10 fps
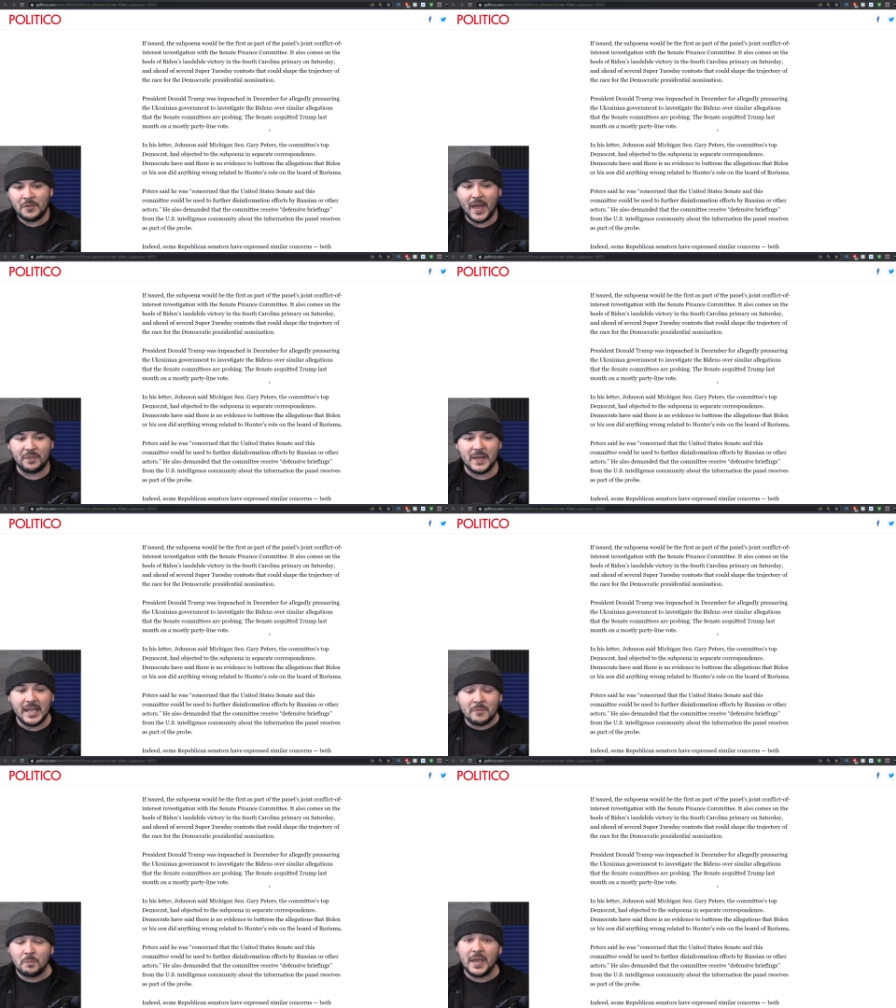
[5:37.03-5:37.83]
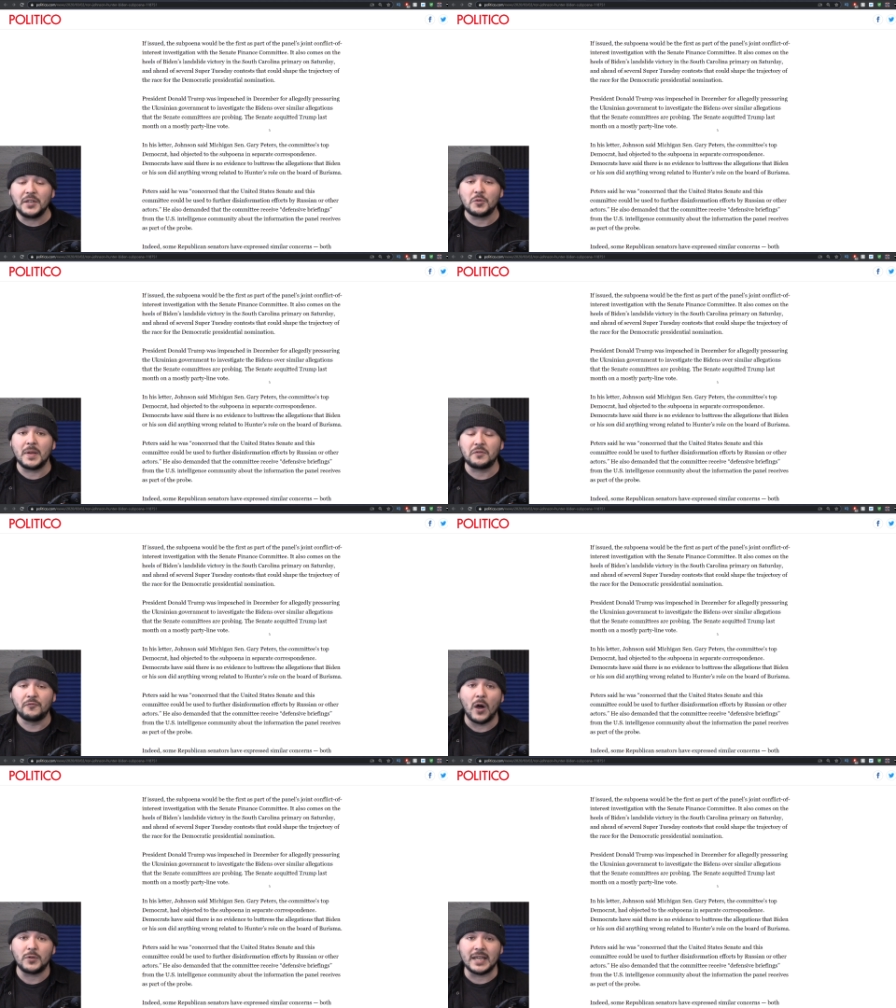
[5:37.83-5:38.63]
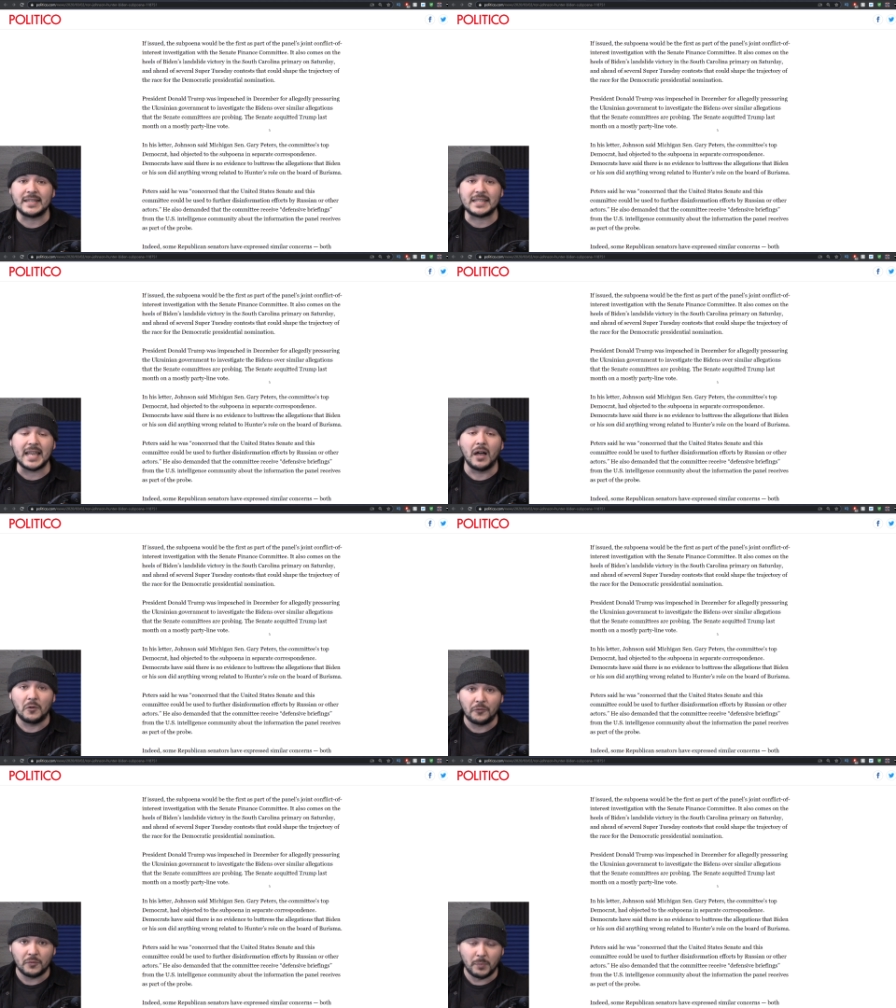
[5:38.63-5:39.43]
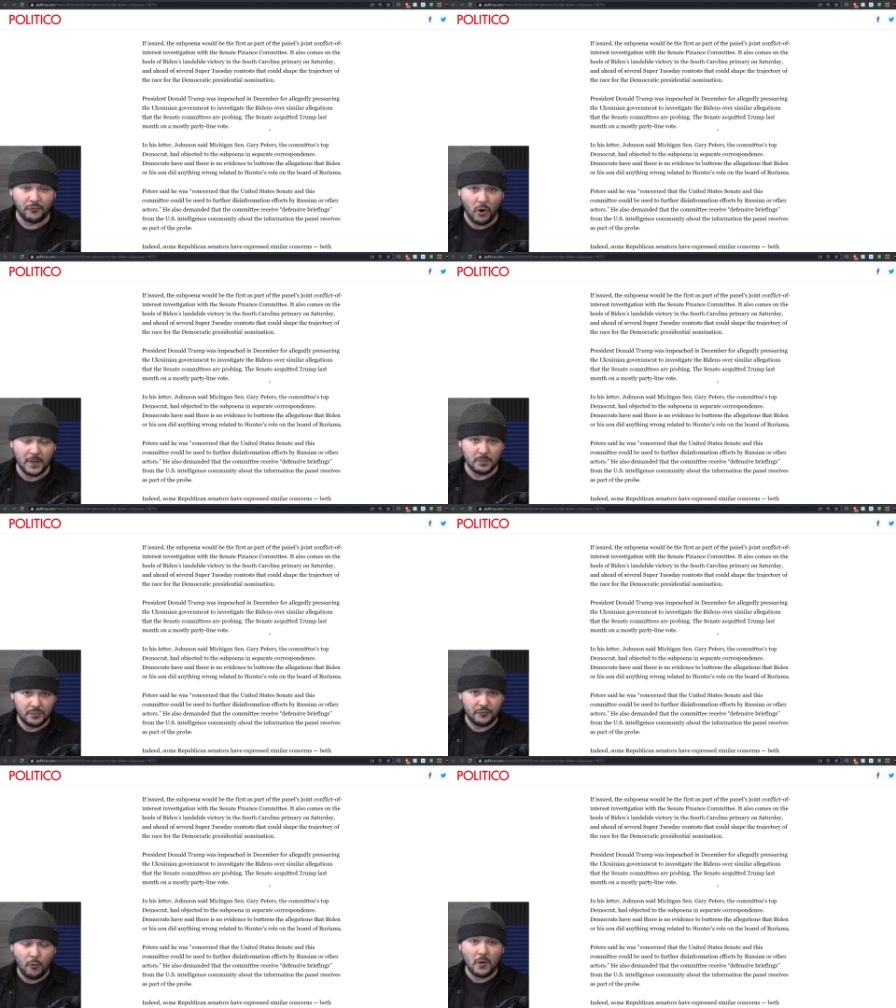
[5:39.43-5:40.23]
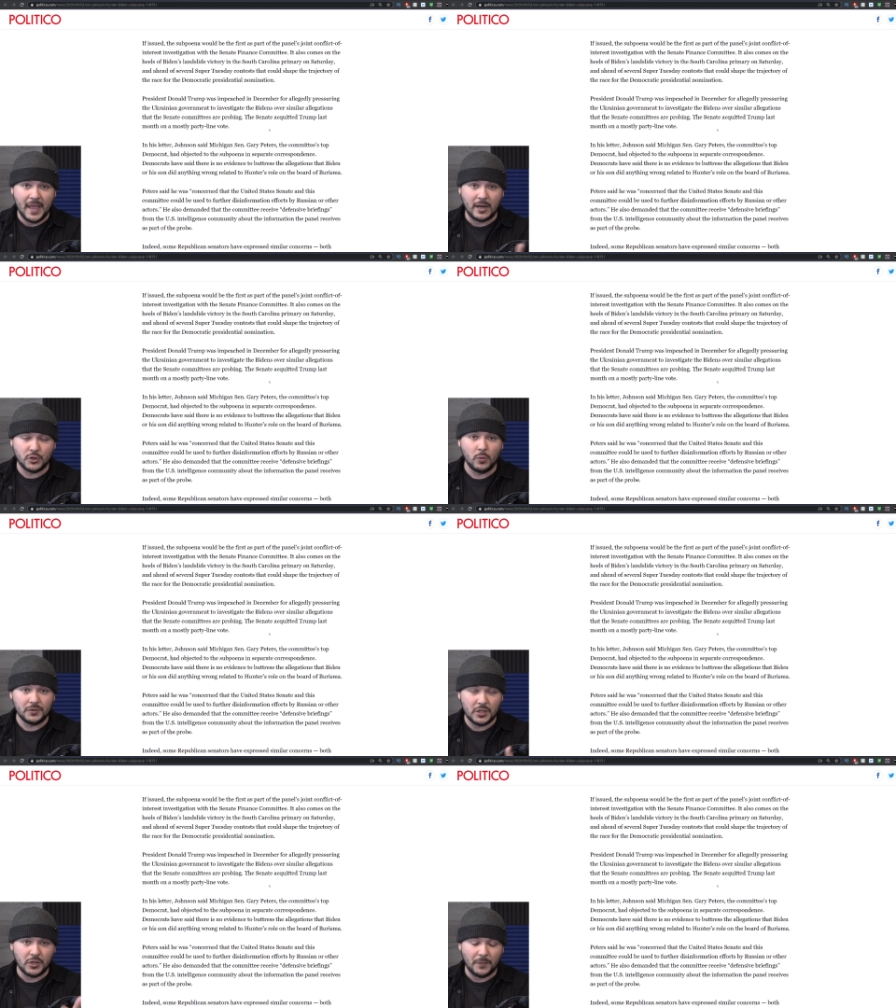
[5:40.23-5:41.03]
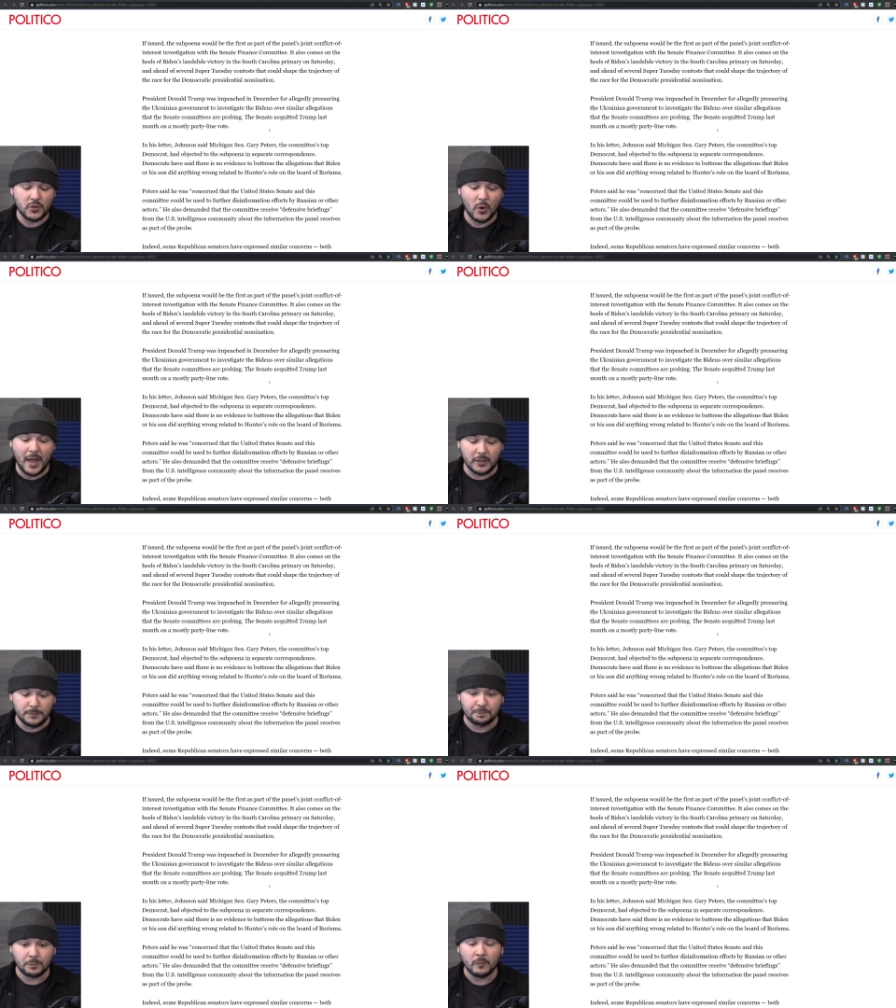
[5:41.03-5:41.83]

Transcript: that the impeachment vote itself before the before the actual to start the trial